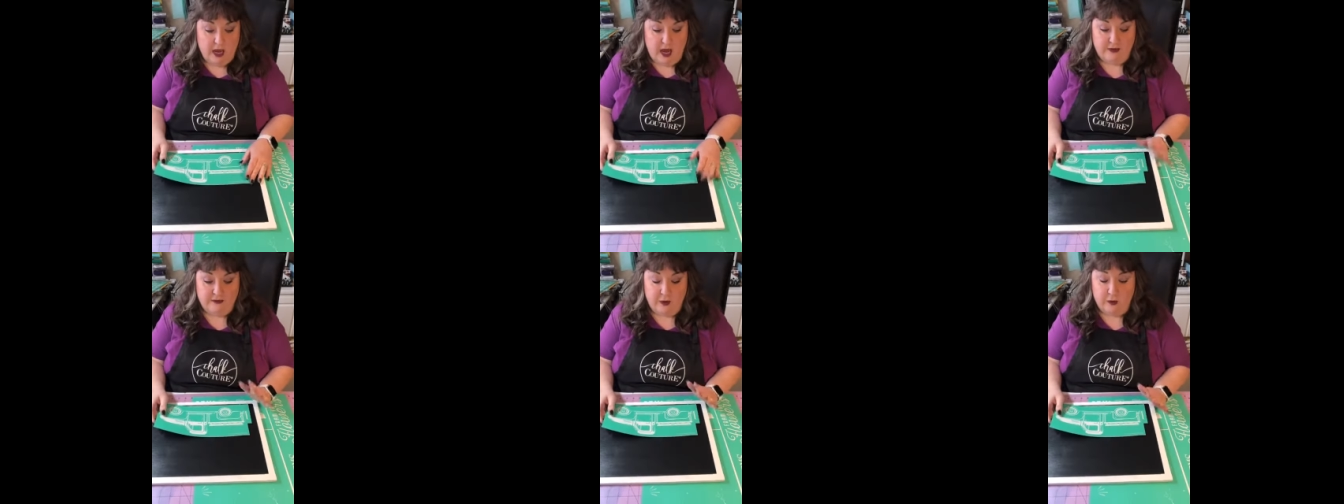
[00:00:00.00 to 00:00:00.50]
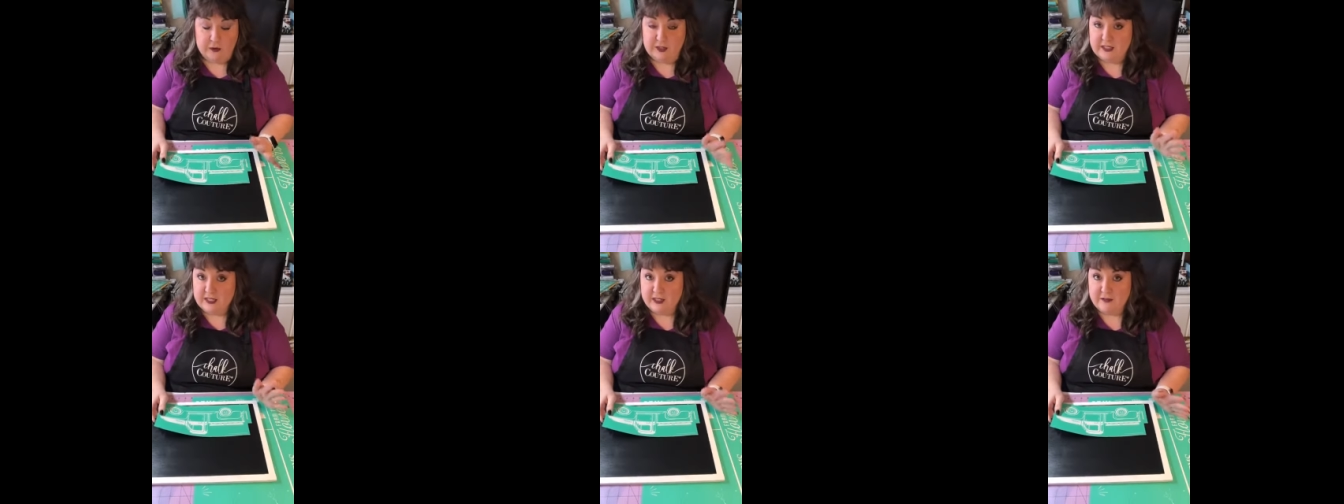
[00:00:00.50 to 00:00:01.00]
I've
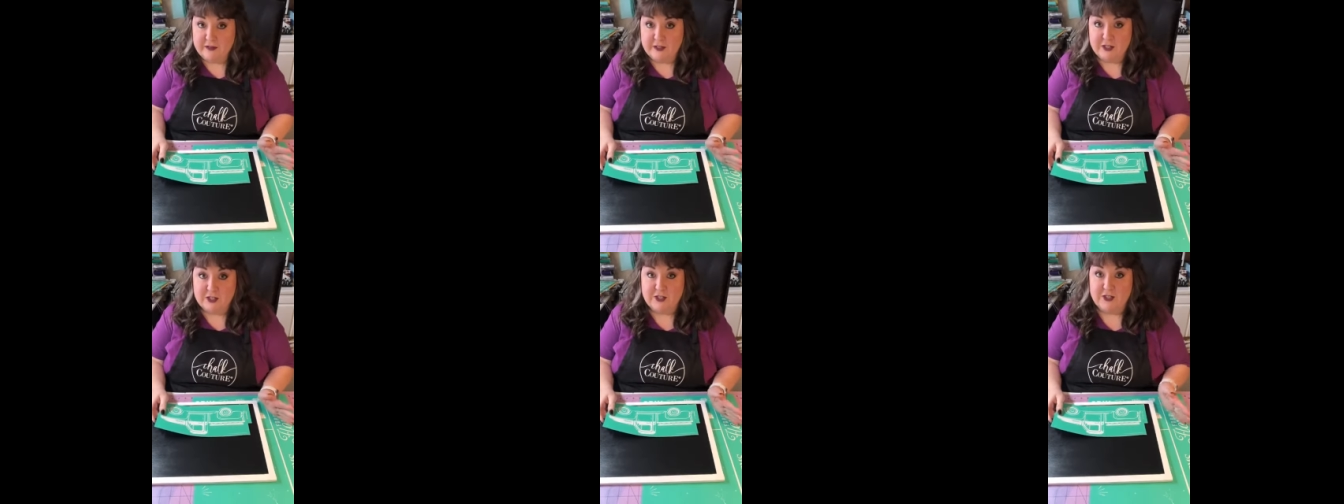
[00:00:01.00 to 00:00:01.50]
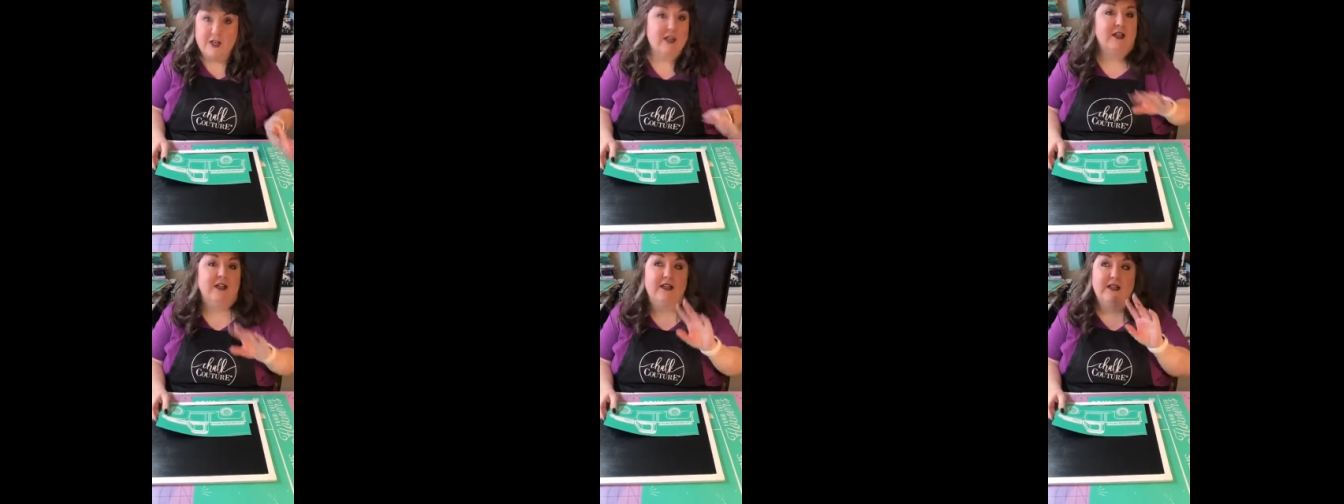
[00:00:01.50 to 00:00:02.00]
only done the vintage
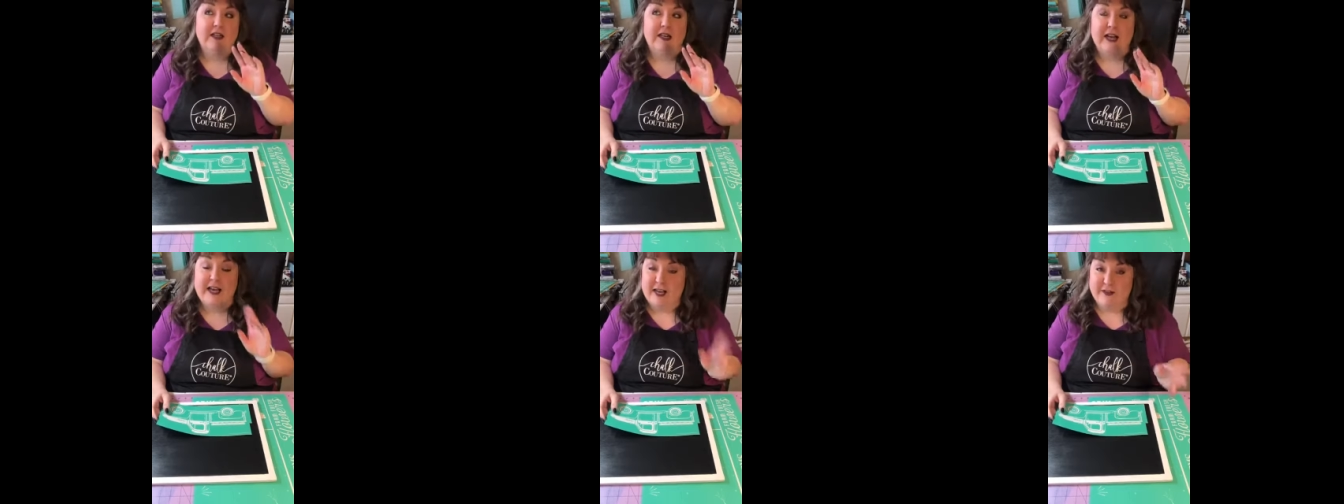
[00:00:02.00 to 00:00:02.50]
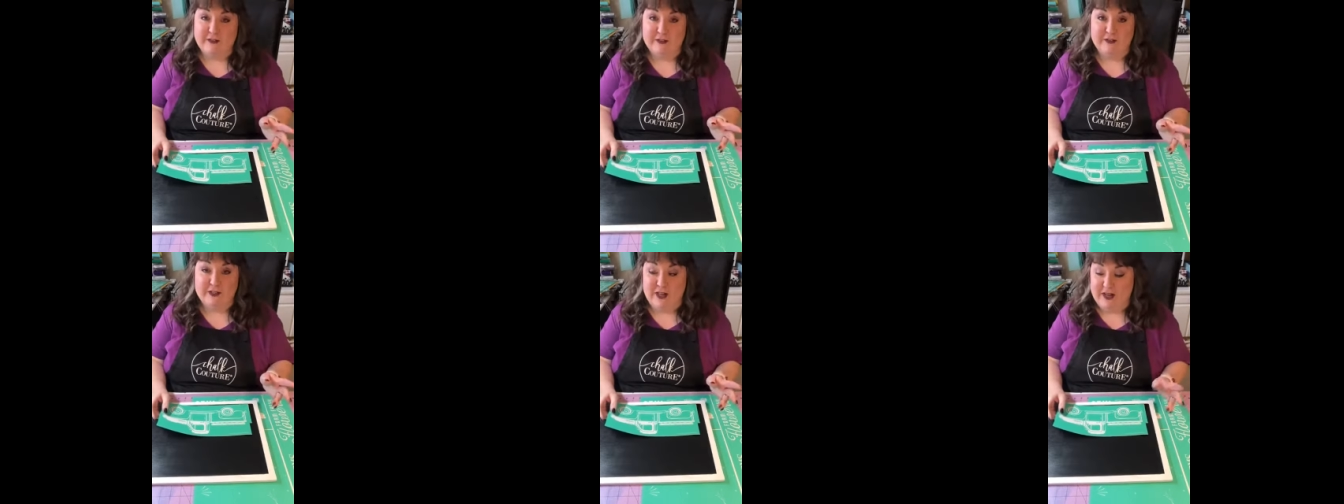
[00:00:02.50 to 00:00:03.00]
truck a
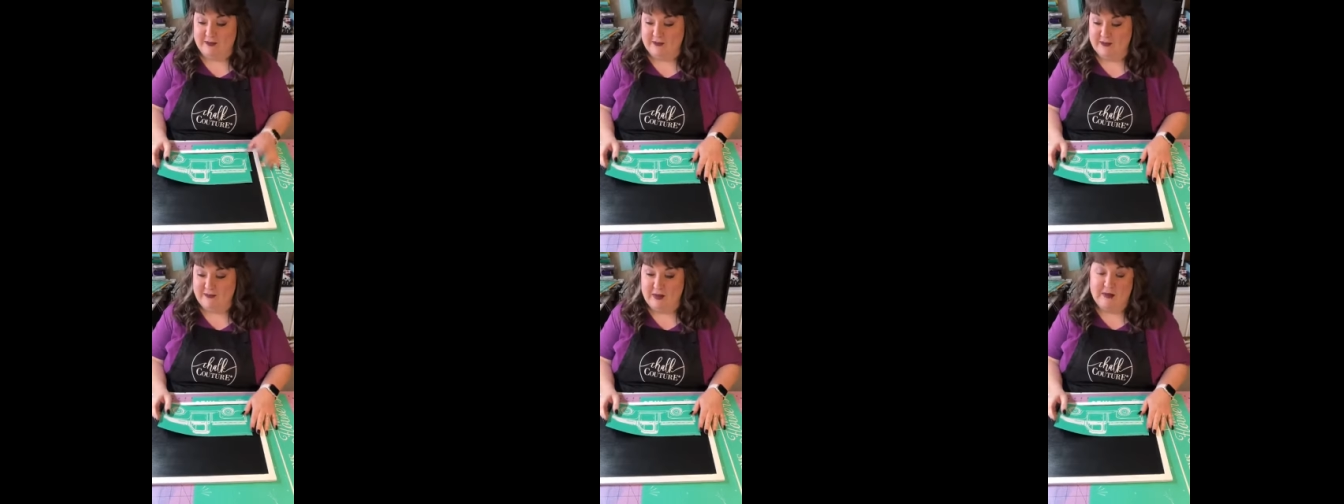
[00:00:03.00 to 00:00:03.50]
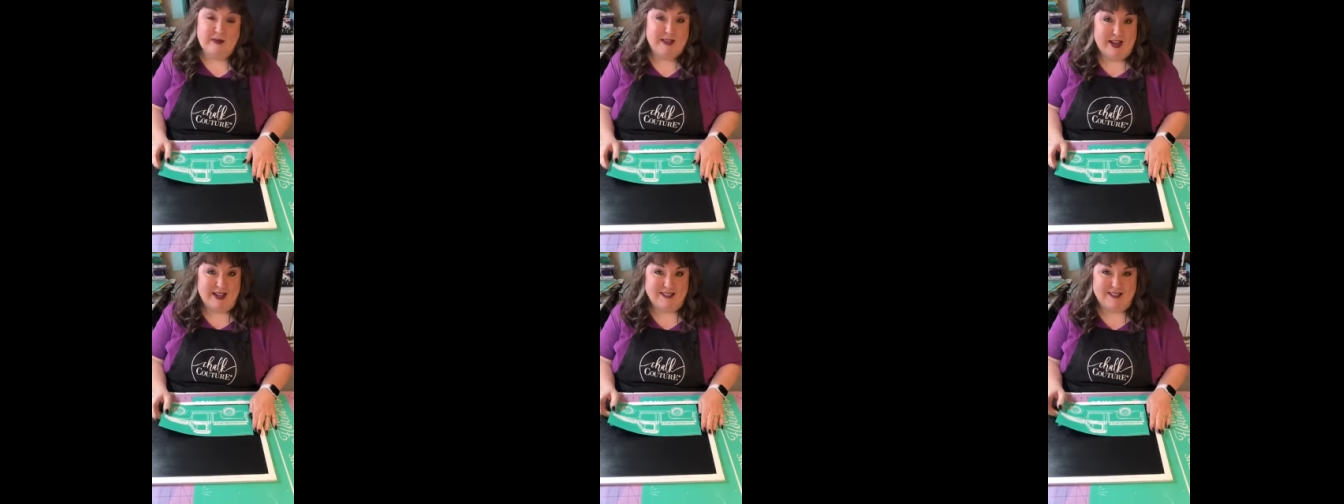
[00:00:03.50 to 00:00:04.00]
handful of times, maybe
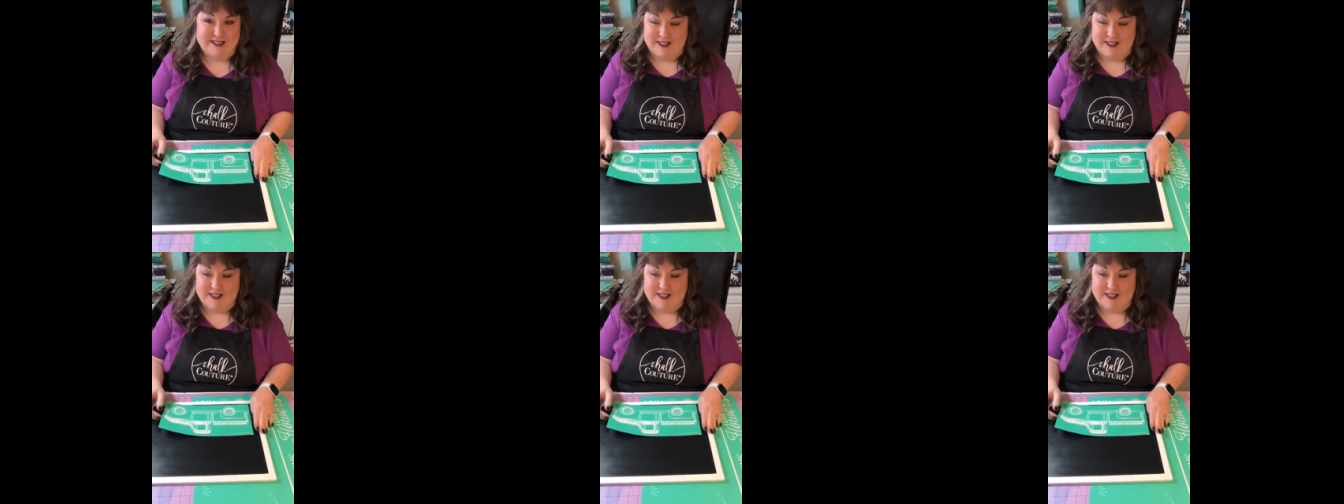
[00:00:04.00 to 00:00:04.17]
less.